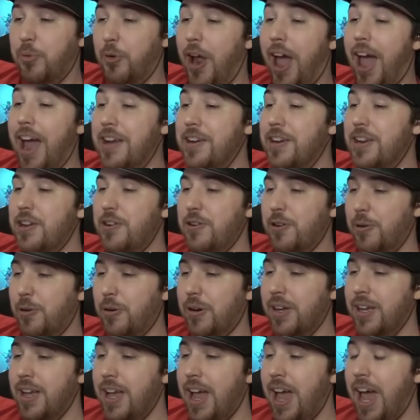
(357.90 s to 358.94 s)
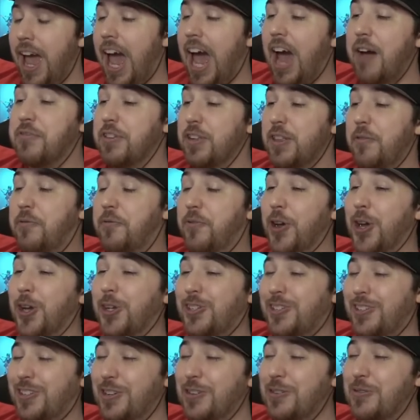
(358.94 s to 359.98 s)
Brand new after the
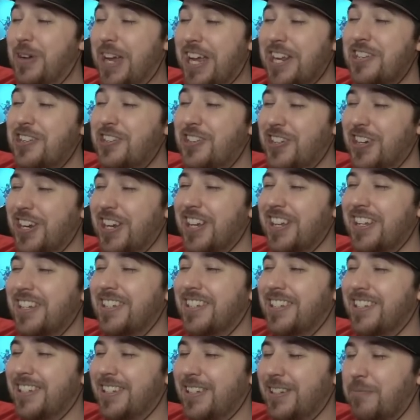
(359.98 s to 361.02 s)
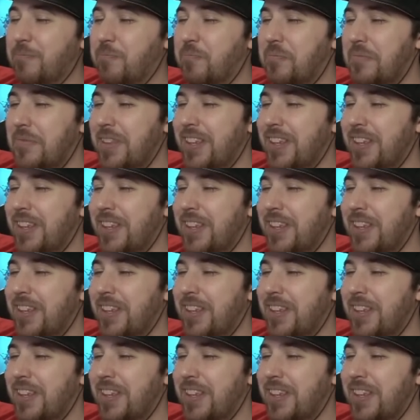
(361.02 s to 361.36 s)
first 2 inches.